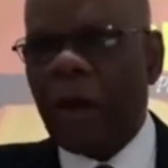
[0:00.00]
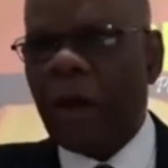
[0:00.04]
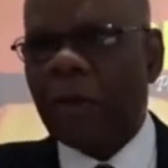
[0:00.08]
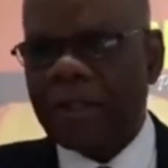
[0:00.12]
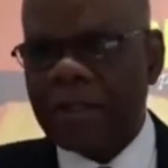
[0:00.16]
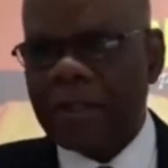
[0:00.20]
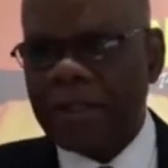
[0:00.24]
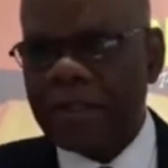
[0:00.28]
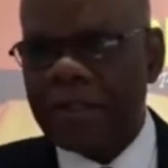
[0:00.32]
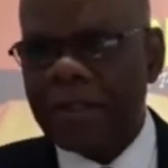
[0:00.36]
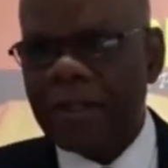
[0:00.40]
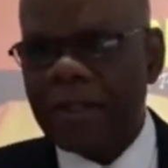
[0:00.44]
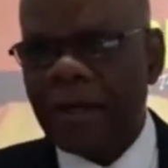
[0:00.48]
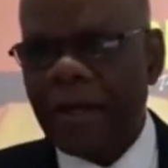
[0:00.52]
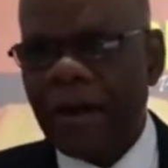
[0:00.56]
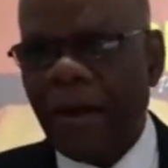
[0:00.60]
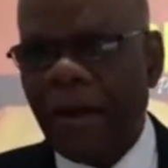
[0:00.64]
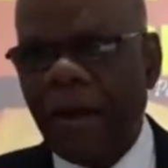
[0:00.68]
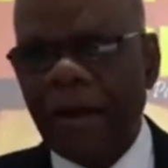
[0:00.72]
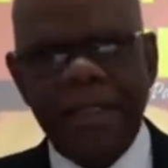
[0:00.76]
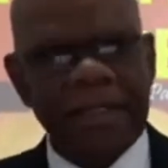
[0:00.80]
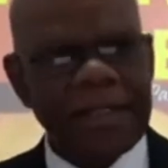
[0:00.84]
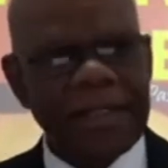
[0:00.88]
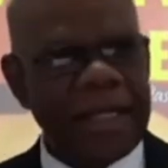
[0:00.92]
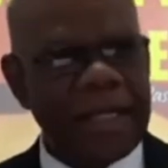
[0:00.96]
out
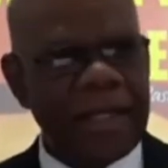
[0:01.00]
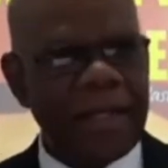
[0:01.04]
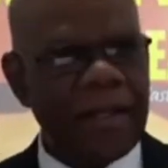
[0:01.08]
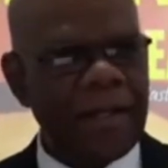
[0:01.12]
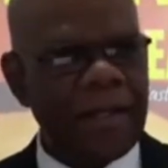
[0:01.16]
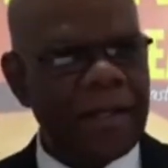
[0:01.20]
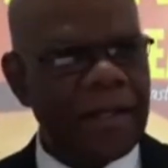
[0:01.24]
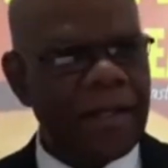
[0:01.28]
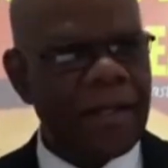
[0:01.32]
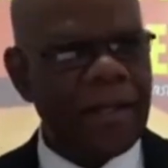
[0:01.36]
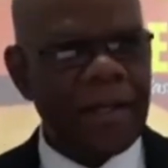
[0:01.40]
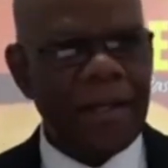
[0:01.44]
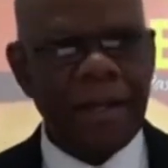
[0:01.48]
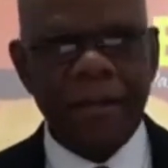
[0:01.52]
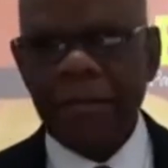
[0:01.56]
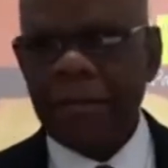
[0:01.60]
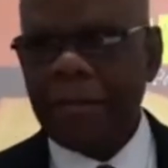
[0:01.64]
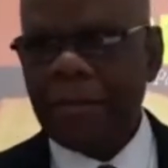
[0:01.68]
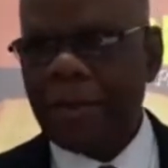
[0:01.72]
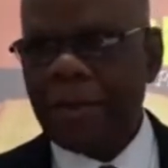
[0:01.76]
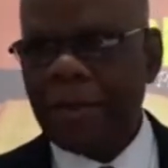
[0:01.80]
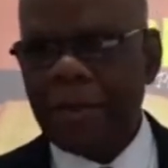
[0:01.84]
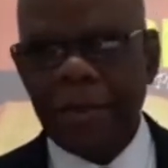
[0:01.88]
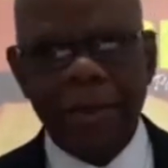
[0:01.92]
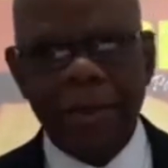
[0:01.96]
until,
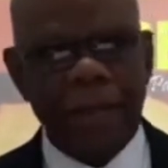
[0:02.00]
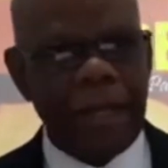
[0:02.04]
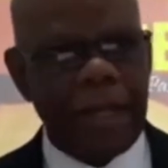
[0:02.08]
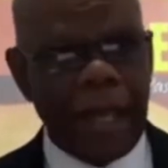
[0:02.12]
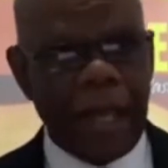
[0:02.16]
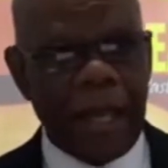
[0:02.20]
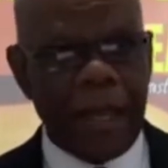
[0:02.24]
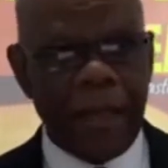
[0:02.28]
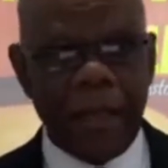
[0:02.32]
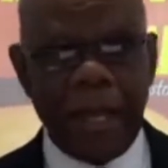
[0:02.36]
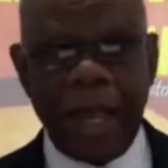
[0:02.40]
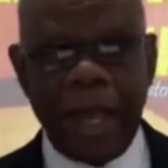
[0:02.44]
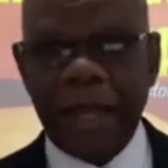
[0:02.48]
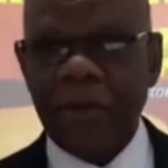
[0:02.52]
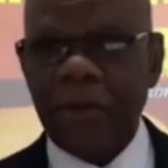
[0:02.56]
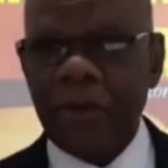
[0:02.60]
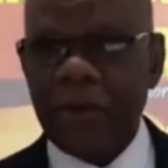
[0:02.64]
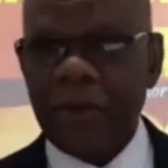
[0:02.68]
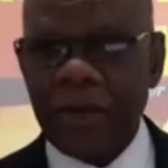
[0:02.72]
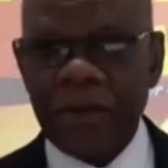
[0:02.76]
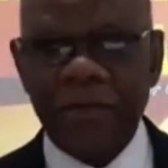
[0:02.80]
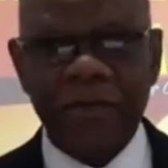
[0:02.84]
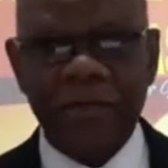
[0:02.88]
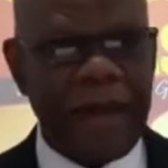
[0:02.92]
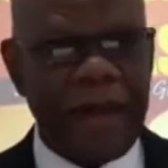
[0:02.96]
and you're
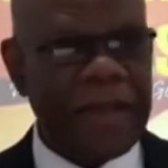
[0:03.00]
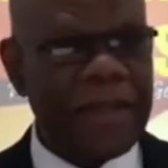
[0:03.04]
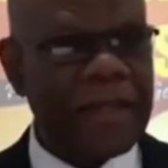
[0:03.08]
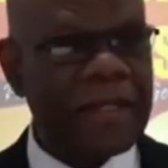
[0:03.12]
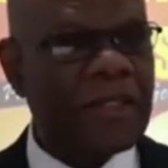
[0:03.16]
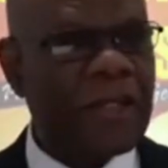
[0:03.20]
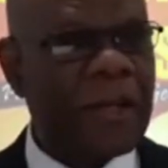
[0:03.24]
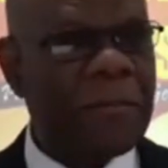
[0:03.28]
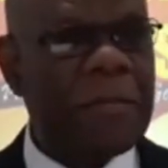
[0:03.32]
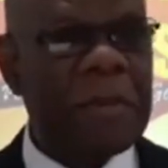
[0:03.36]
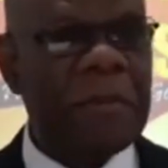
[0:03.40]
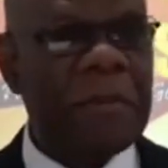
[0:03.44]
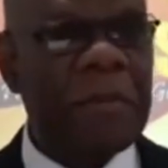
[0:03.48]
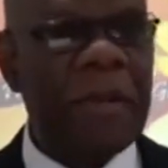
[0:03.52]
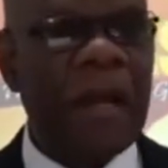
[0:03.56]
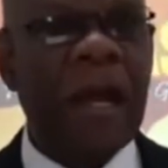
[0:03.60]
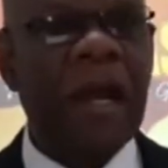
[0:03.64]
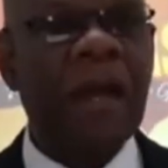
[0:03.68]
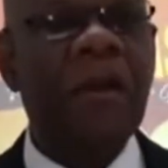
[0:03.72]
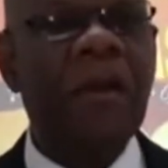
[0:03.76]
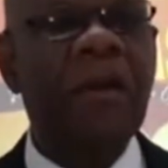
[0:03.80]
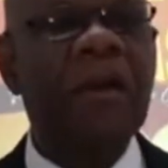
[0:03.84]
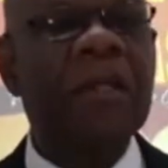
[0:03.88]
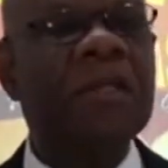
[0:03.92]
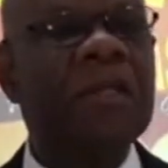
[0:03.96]
going to find that some people
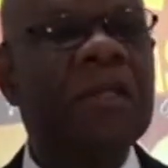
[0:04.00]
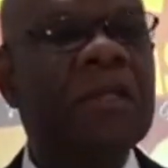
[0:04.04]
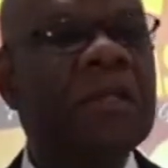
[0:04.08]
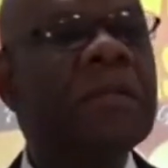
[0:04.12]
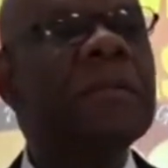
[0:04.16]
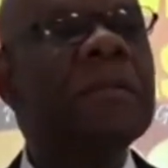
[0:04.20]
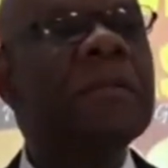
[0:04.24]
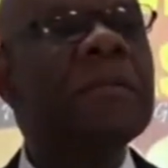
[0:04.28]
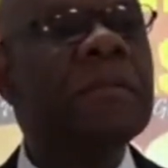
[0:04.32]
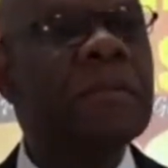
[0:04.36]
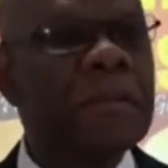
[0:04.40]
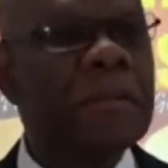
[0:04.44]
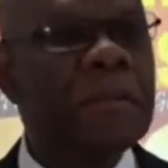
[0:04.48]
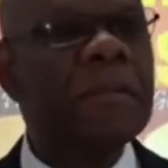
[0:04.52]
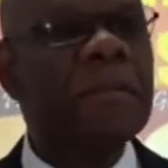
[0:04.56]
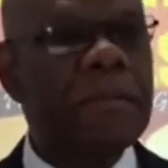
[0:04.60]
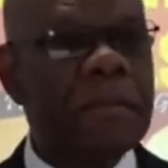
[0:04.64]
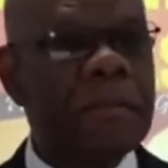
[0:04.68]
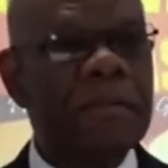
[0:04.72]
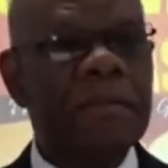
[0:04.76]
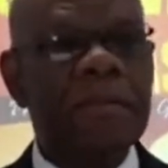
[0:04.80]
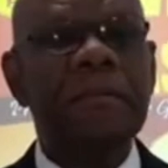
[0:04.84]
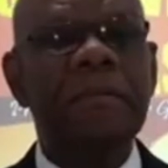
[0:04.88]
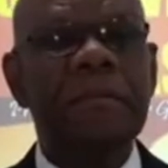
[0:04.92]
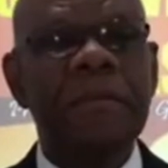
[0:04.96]
are going to
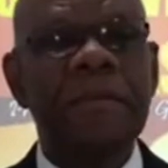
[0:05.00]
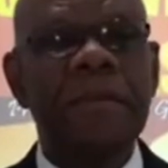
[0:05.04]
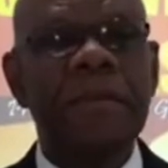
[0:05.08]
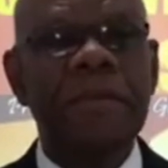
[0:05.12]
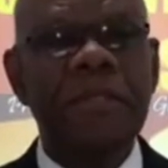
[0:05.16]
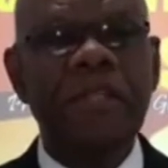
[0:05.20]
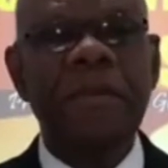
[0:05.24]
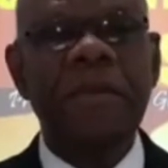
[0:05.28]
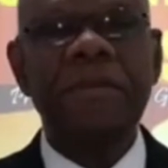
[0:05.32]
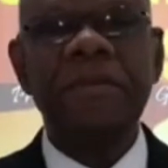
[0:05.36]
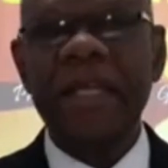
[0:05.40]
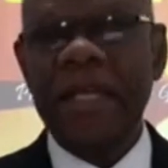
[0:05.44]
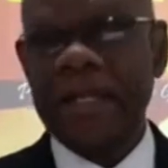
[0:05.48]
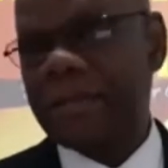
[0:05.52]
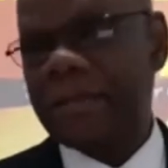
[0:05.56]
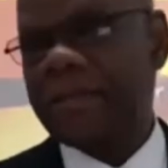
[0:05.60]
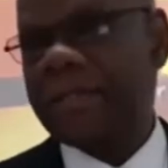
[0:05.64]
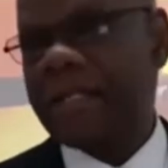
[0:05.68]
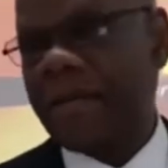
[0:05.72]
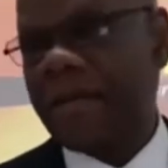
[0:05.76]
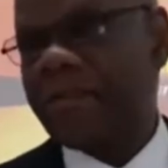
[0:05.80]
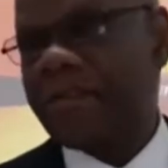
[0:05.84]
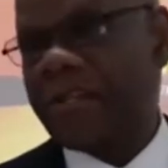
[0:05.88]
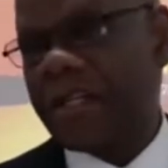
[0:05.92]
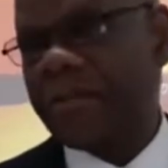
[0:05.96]
subject
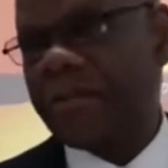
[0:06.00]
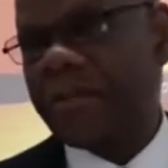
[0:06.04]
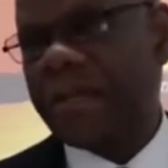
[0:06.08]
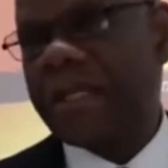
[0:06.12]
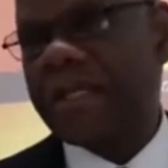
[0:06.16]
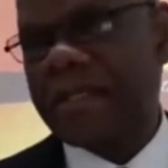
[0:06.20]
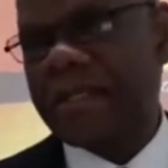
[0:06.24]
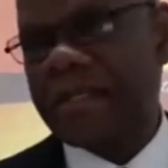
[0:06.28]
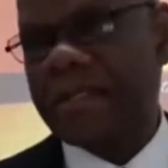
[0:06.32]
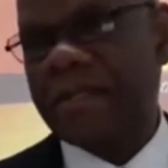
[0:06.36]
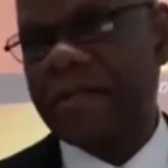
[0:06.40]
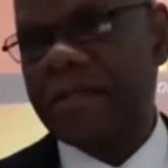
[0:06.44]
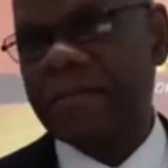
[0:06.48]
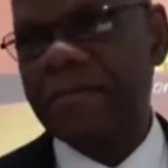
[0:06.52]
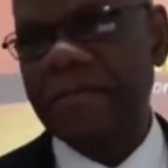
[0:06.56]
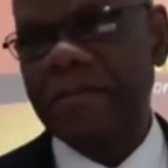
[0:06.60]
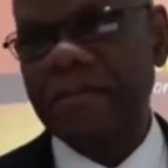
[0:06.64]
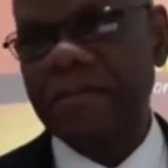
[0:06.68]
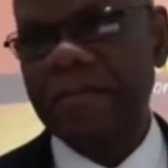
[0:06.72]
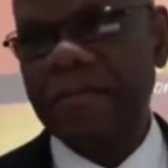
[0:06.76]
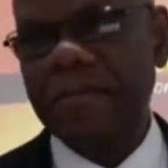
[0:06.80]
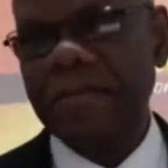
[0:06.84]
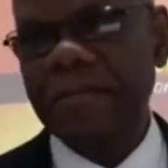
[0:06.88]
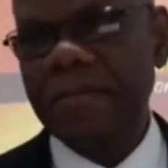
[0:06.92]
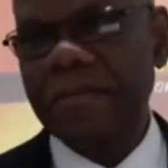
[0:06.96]
themselves to the beast.
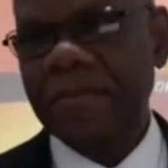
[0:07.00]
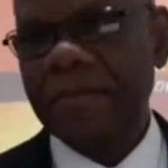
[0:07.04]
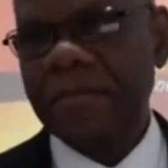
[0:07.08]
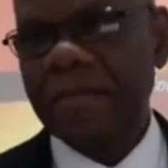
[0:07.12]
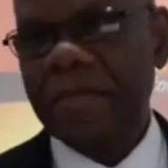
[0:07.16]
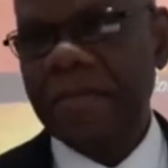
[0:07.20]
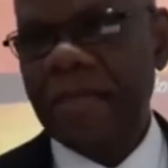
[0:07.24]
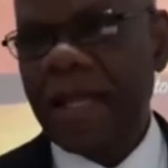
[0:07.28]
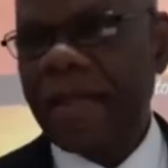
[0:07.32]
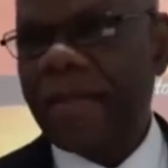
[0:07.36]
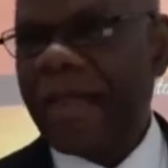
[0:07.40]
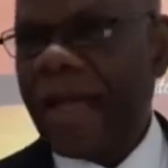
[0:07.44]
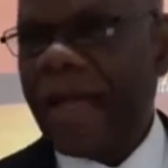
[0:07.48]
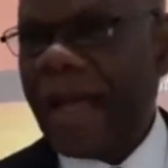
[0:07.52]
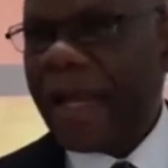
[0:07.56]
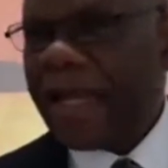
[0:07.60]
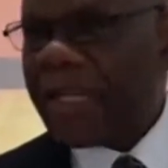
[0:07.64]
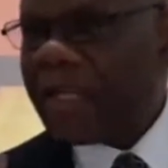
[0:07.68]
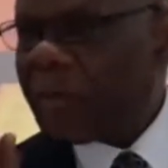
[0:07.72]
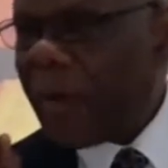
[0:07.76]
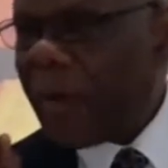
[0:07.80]
That is